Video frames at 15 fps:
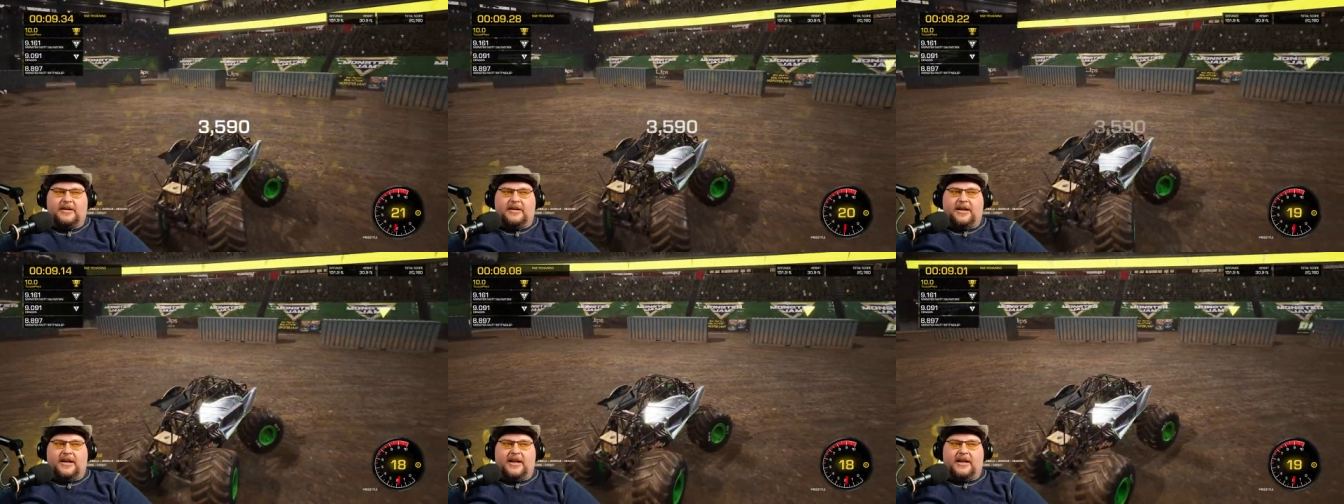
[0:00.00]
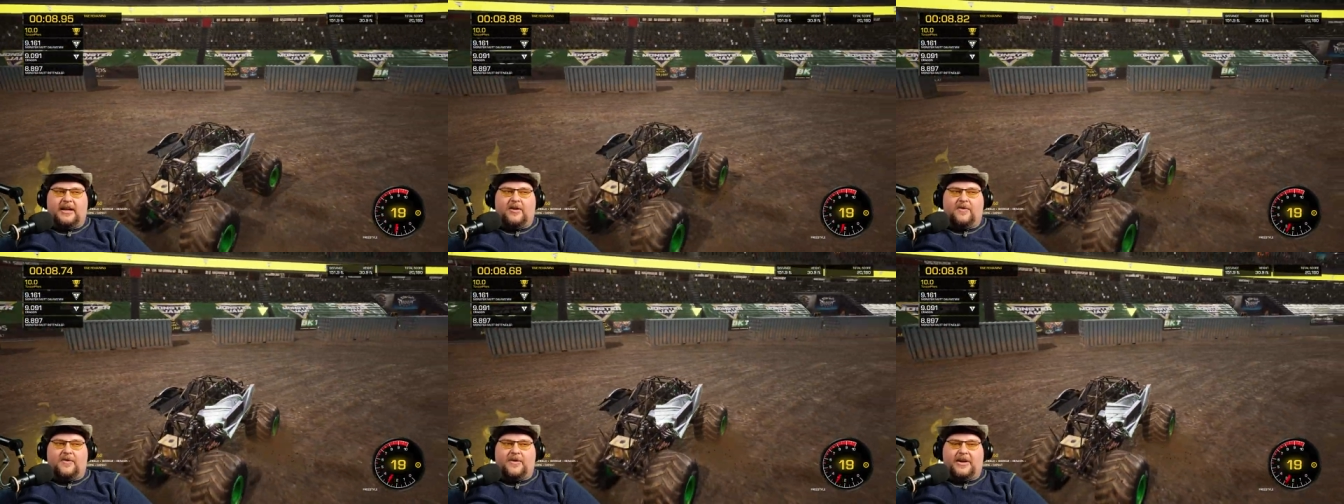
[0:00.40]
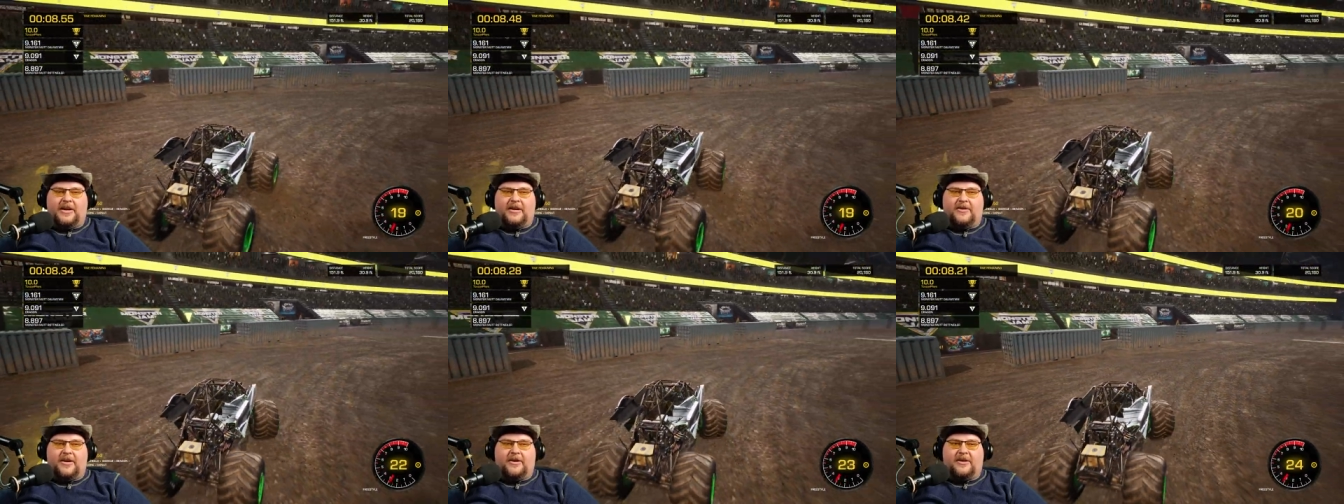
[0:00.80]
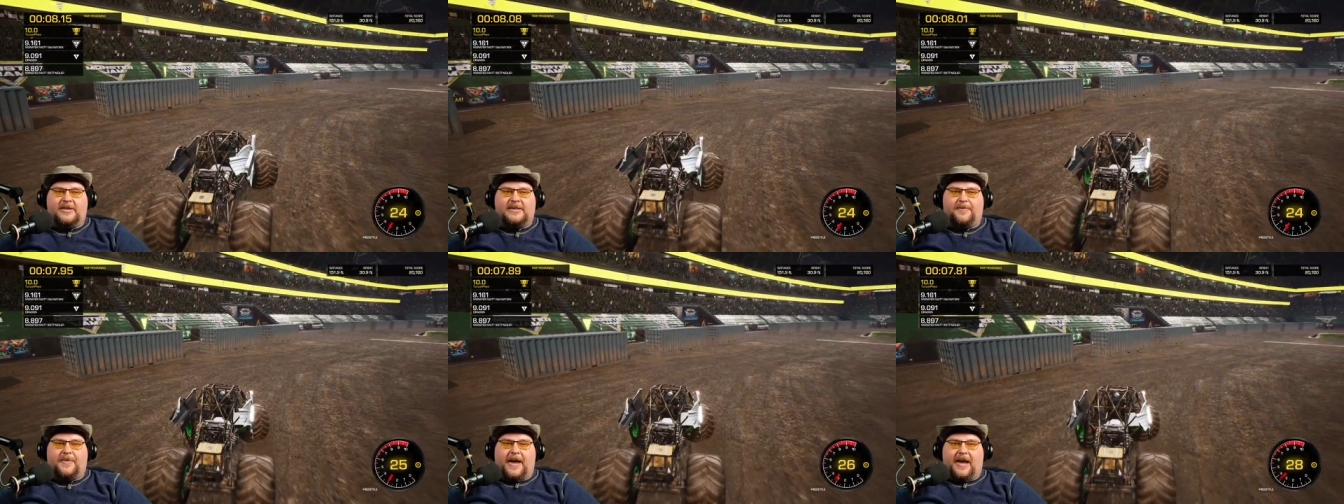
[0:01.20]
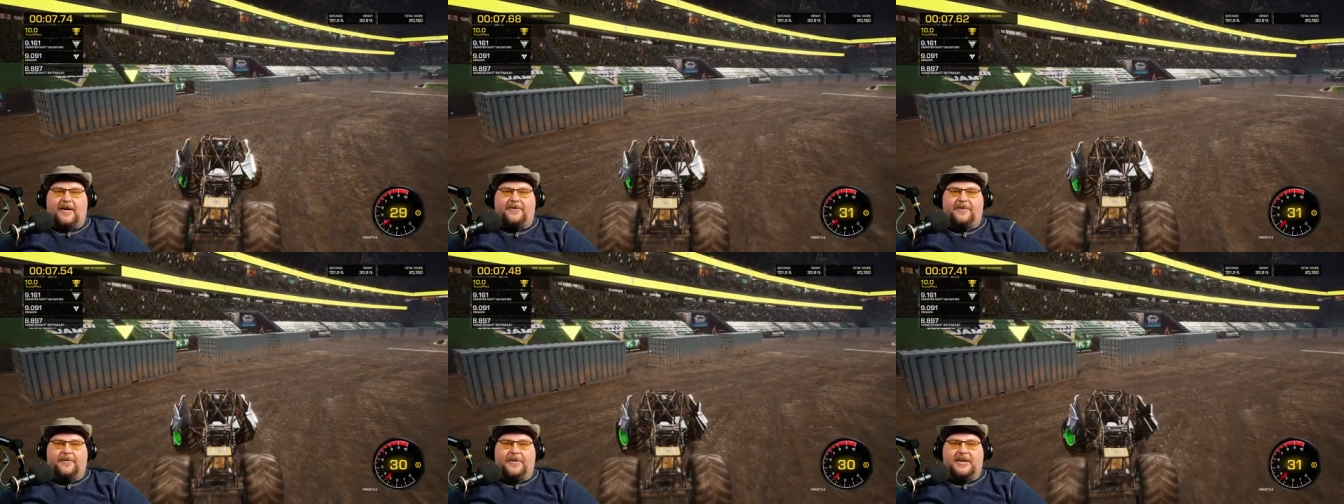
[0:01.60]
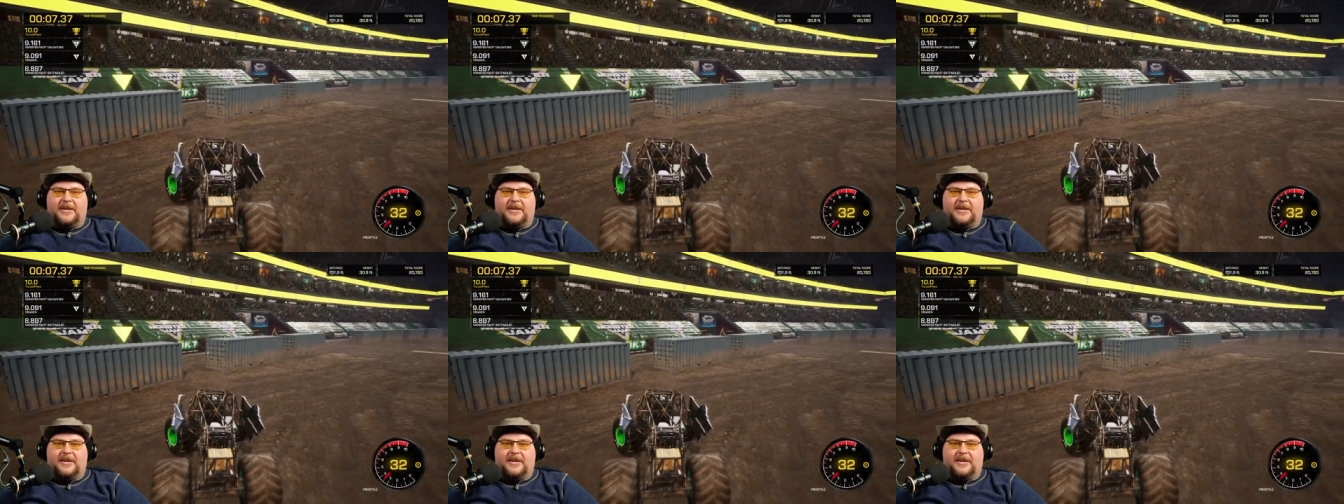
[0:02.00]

And over here, there is a backflip